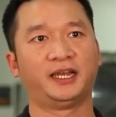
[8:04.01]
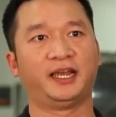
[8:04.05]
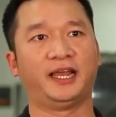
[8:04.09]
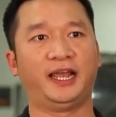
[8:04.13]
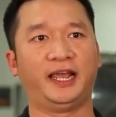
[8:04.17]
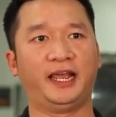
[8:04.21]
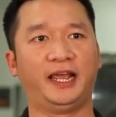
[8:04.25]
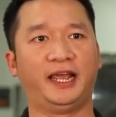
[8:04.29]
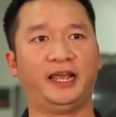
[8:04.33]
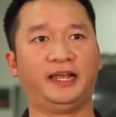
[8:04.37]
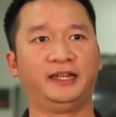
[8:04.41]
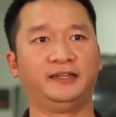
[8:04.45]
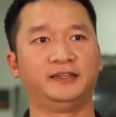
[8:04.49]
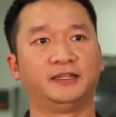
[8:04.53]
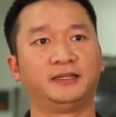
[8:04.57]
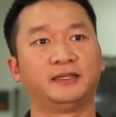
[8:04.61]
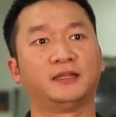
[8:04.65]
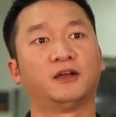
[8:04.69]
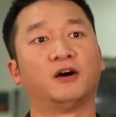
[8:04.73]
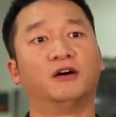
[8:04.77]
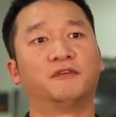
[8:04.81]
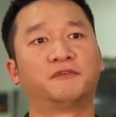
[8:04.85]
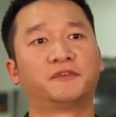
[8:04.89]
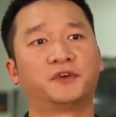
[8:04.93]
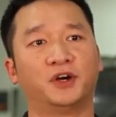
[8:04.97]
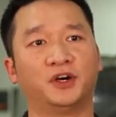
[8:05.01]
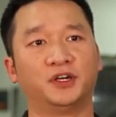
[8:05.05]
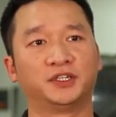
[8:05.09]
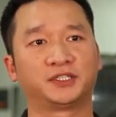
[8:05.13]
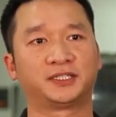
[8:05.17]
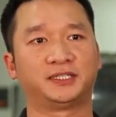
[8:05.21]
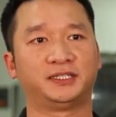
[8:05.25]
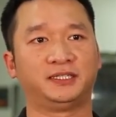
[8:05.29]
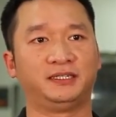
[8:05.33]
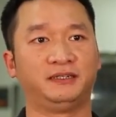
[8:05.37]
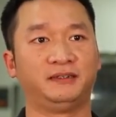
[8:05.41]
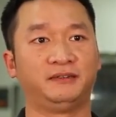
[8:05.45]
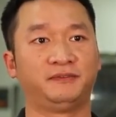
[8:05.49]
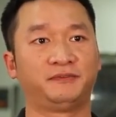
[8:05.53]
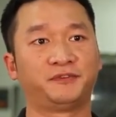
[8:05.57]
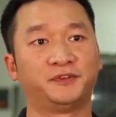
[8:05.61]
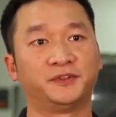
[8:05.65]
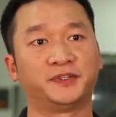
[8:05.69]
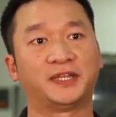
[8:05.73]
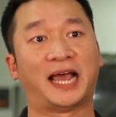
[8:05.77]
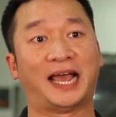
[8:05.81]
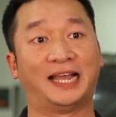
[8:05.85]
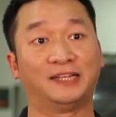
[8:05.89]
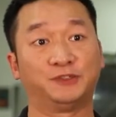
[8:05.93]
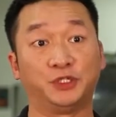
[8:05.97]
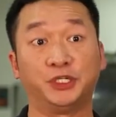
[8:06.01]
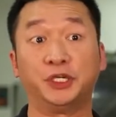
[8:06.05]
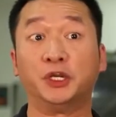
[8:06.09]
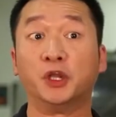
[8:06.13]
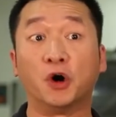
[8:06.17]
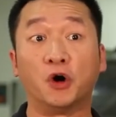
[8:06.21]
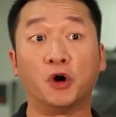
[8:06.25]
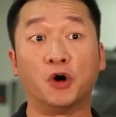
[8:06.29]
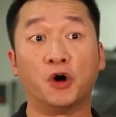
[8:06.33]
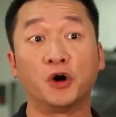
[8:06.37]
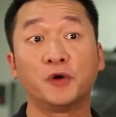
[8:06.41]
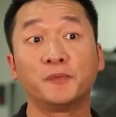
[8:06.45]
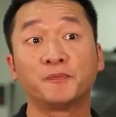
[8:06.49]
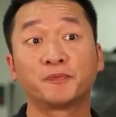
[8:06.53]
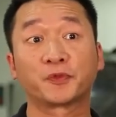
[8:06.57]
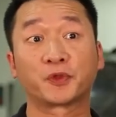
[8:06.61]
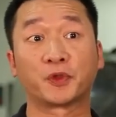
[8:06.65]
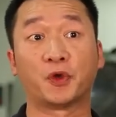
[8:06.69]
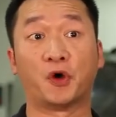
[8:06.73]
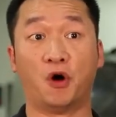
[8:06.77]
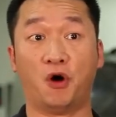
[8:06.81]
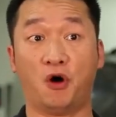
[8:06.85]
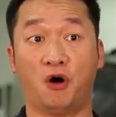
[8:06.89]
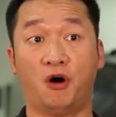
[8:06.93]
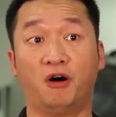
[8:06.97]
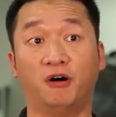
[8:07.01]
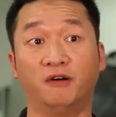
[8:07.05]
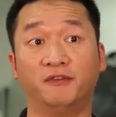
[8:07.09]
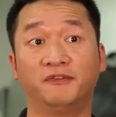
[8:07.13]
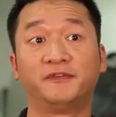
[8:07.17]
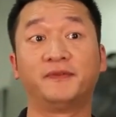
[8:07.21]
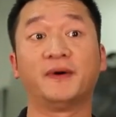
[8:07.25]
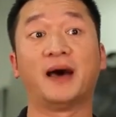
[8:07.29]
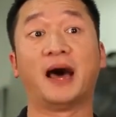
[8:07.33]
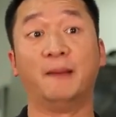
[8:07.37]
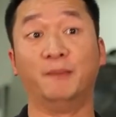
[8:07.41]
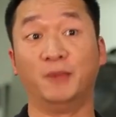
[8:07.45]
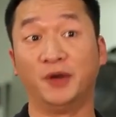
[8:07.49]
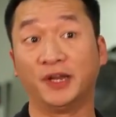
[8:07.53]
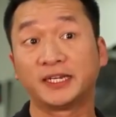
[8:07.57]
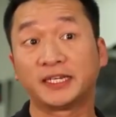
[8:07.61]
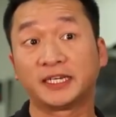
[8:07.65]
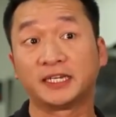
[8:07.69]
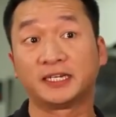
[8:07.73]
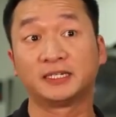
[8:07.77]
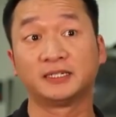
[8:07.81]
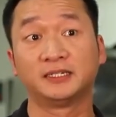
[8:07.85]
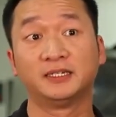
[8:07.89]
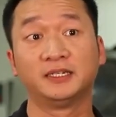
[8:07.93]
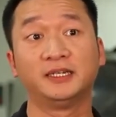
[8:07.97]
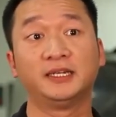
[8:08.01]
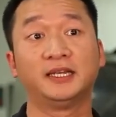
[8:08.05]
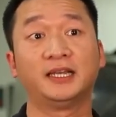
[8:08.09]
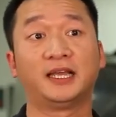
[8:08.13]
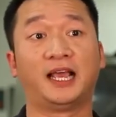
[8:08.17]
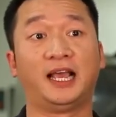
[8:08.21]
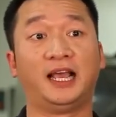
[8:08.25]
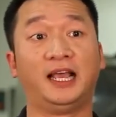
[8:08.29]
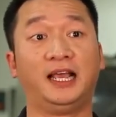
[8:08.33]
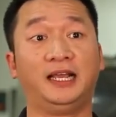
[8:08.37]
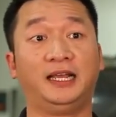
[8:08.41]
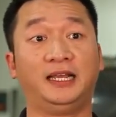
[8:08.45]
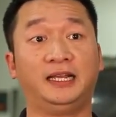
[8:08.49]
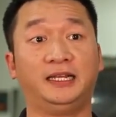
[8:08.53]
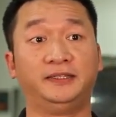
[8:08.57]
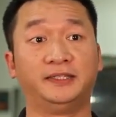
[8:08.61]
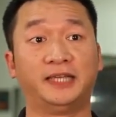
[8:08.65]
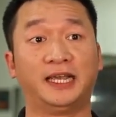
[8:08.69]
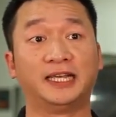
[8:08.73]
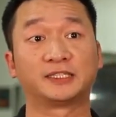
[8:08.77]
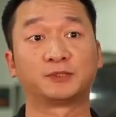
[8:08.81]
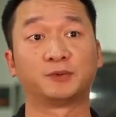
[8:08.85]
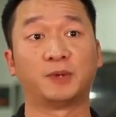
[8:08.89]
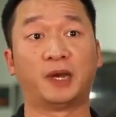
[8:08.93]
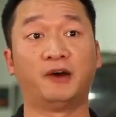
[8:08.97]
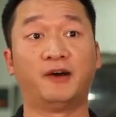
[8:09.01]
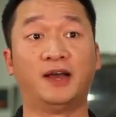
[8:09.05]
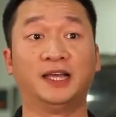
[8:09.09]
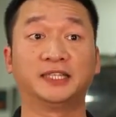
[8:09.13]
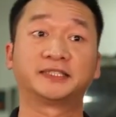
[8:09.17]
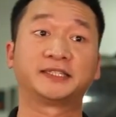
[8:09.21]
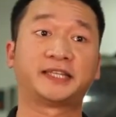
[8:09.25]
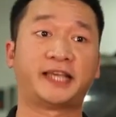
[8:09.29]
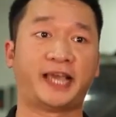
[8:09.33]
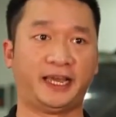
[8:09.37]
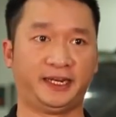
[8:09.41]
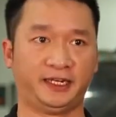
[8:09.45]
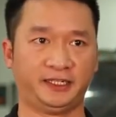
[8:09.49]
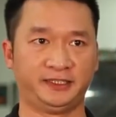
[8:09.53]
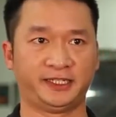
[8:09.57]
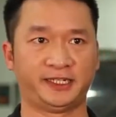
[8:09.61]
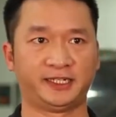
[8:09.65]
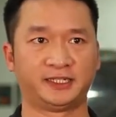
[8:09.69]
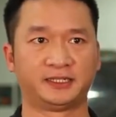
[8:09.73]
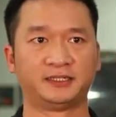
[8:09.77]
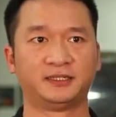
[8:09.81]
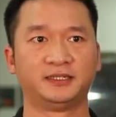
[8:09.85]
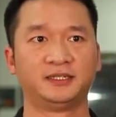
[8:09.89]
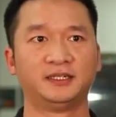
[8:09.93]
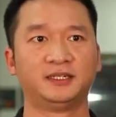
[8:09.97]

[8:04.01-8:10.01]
and of course the food hygiene law of America and as well as Canada.